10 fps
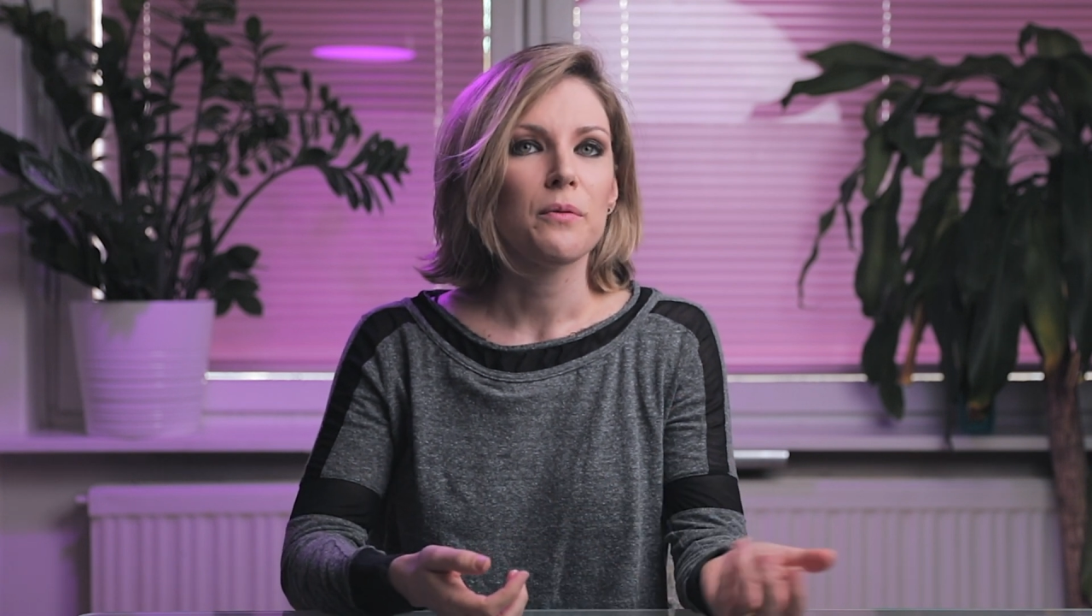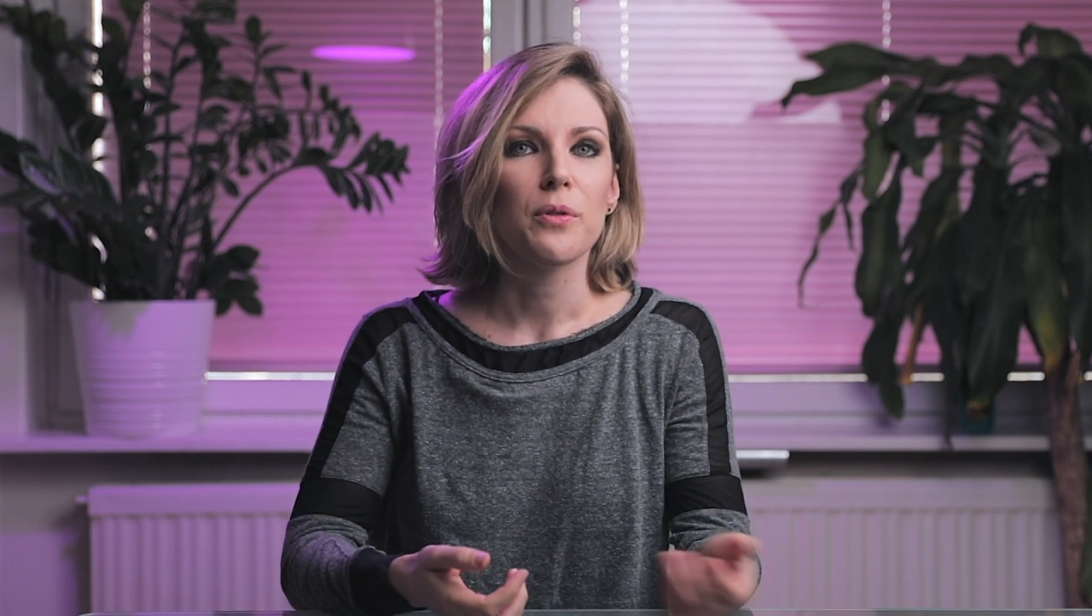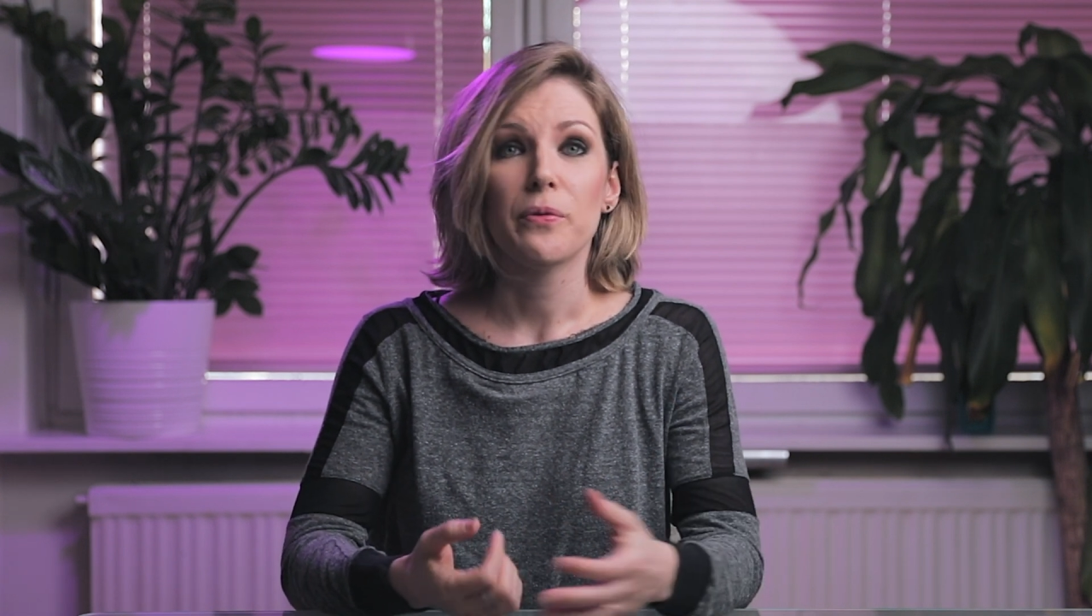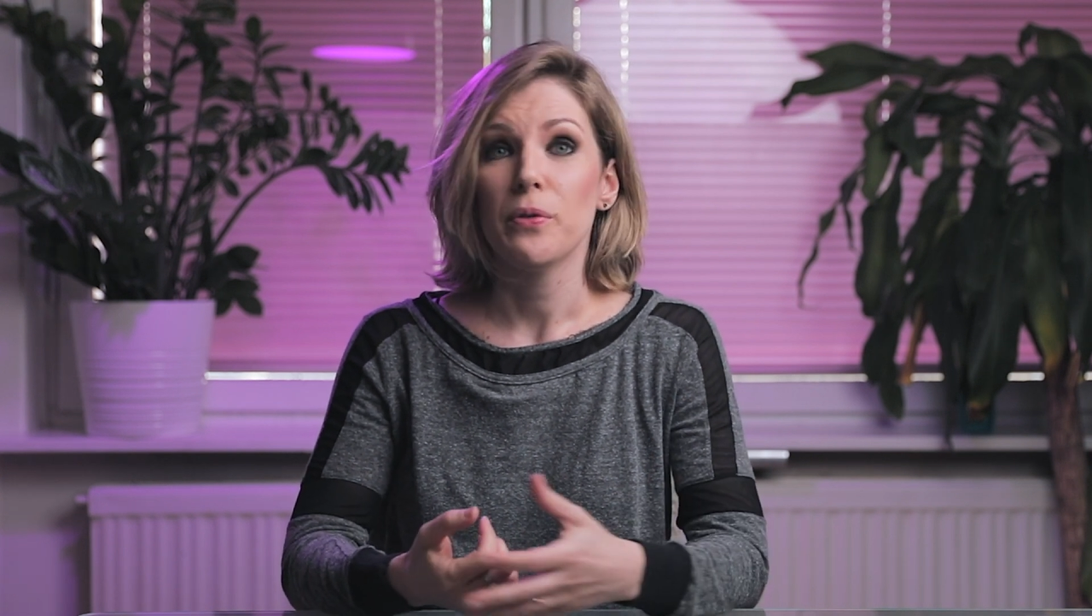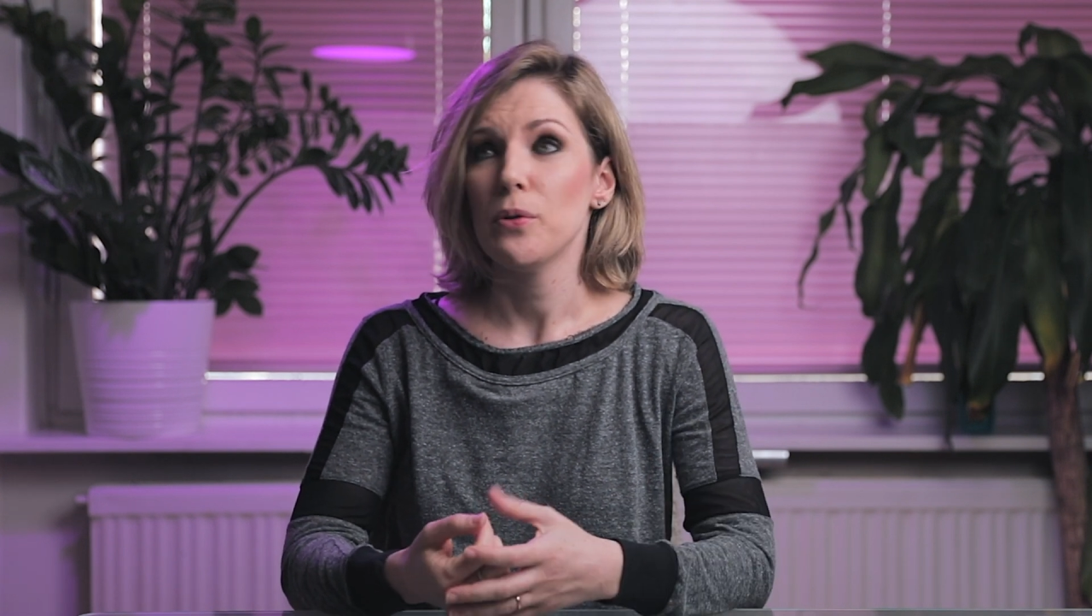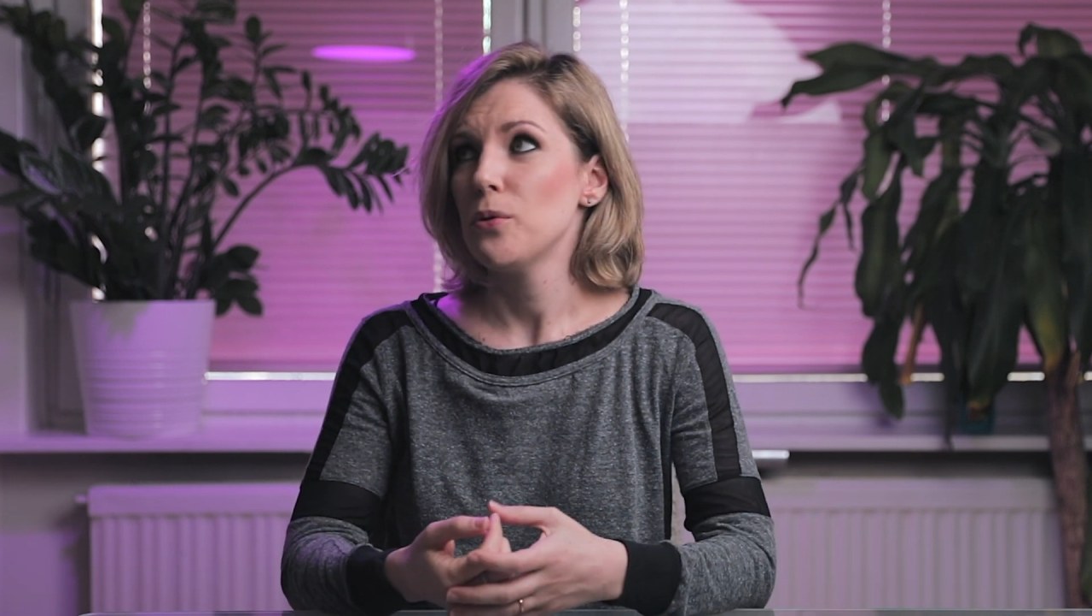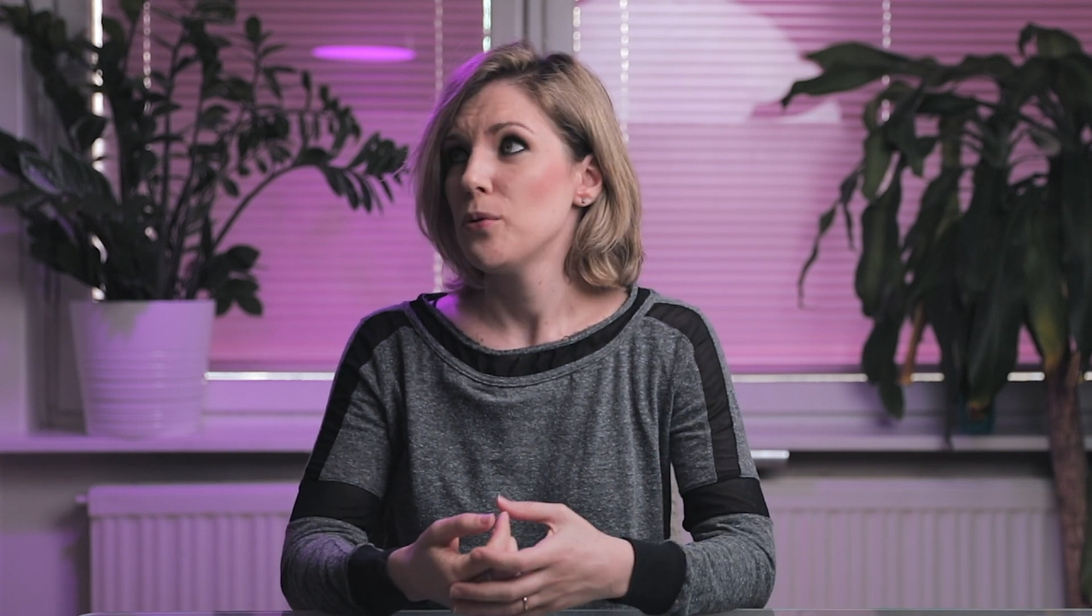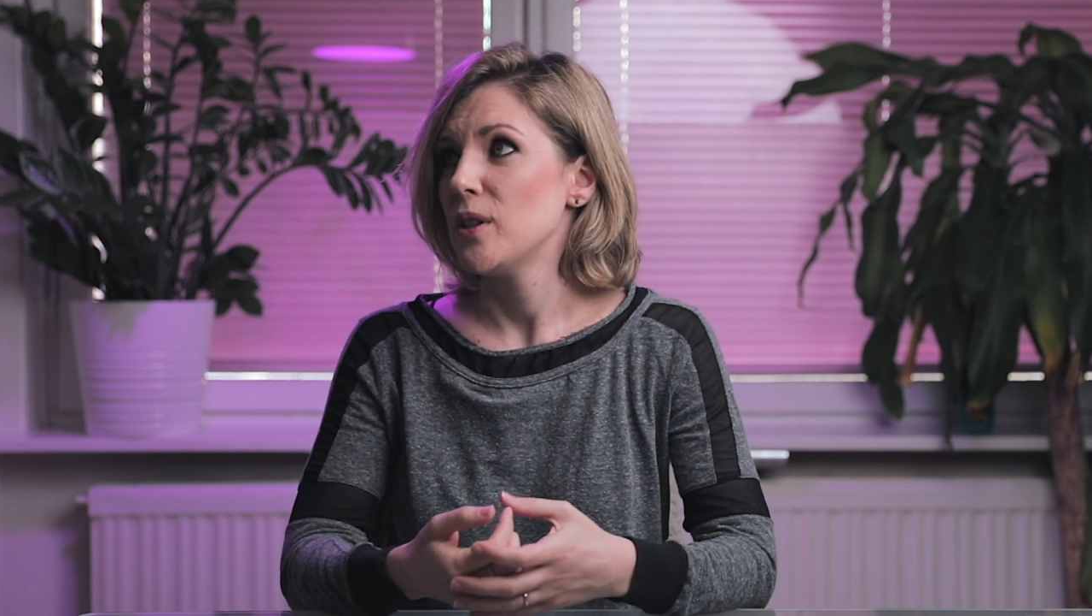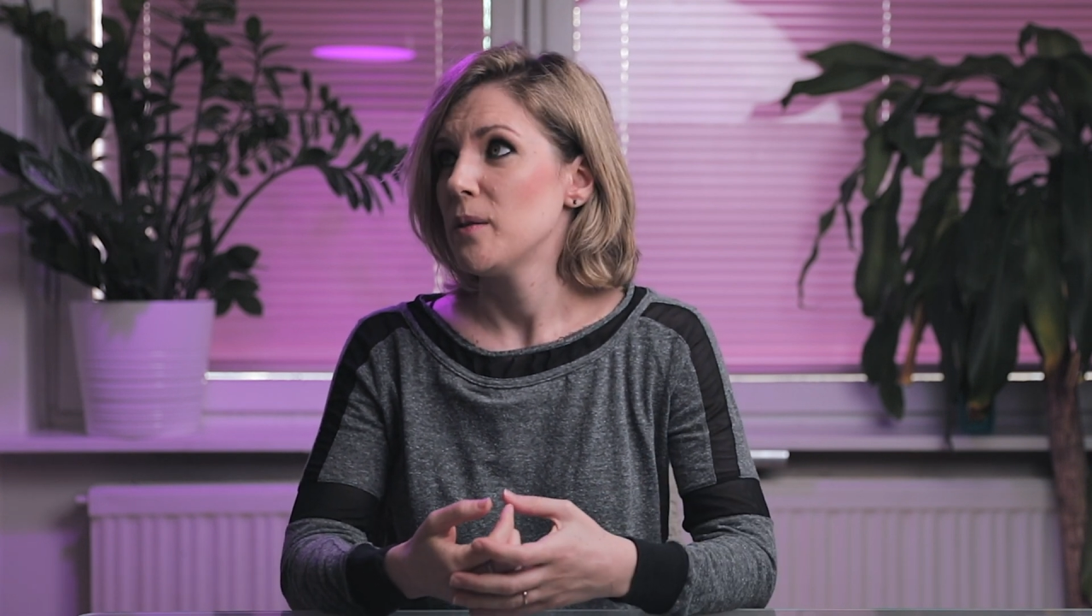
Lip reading: for food,